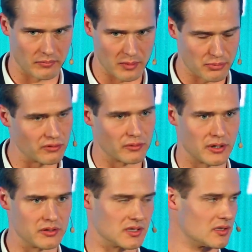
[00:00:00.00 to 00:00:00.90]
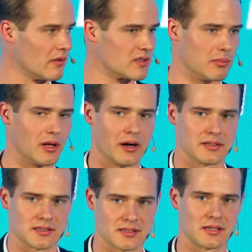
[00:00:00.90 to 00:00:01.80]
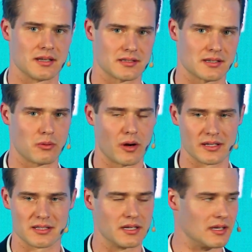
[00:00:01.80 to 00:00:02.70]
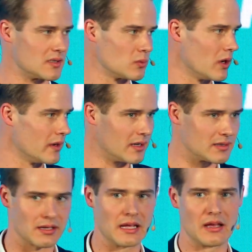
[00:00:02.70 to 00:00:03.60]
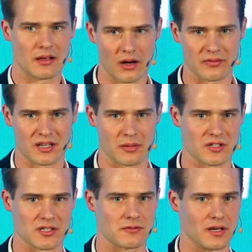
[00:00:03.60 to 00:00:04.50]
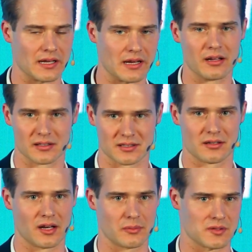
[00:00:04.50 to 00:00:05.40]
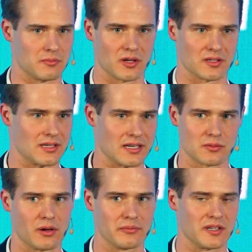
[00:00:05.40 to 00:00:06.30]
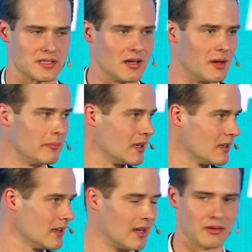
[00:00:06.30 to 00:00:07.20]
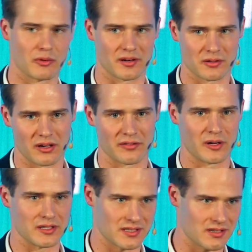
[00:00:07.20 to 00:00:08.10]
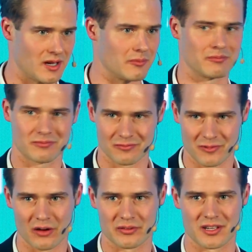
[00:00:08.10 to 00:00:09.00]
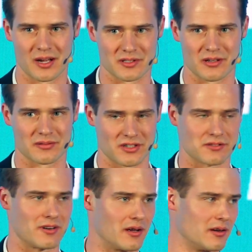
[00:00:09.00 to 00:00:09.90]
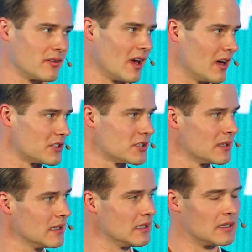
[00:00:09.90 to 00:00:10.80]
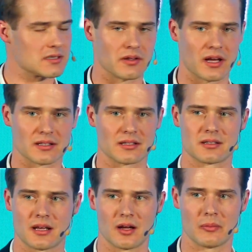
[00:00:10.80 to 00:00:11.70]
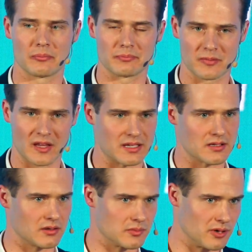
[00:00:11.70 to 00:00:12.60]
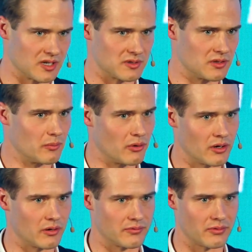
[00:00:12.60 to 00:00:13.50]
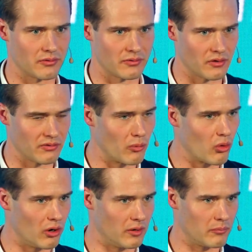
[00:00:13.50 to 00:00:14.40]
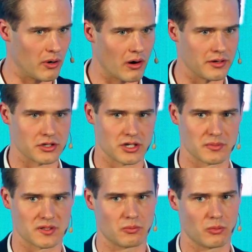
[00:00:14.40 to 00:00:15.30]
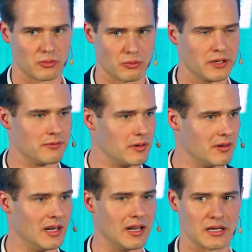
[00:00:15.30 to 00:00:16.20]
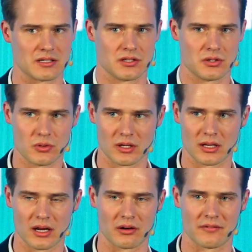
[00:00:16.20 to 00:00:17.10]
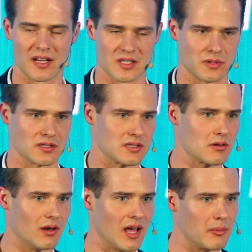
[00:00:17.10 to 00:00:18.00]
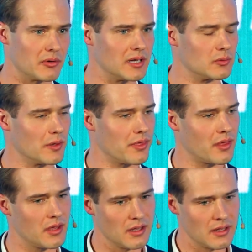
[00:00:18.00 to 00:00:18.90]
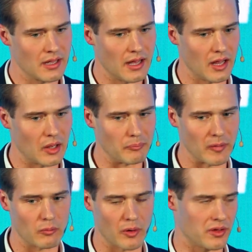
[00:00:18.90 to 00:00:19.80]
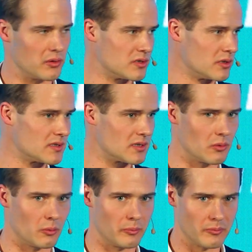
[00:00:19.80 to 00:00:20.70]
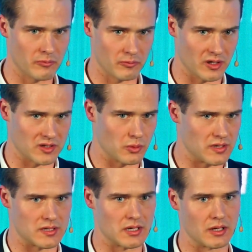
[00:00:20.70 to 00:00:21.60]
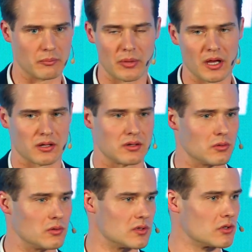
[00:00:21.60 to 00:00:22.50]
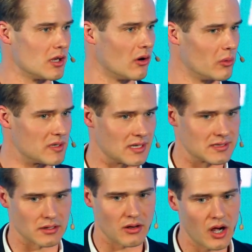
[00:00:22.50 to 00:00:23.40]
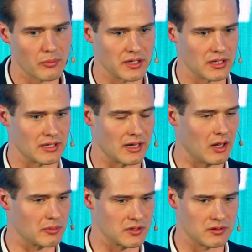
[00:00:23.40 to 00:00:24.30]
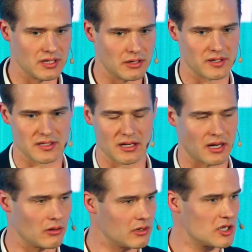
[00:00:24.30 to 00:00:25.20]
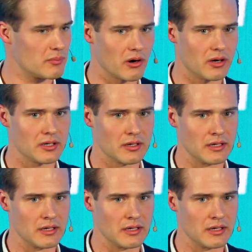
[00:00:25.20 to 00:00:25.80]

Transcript: approval process of suppliers is quite a tedious one that oftentimes just really kills startups because it takes 12 months time, and within 12 months time, oftentimes startups just run out of cash. So that also brings me to the point of more partnerships. What we really like to do in our investments is to collaborate with users. So because we see Baker Hughes usually always as a company that helps to de-risk the technology part.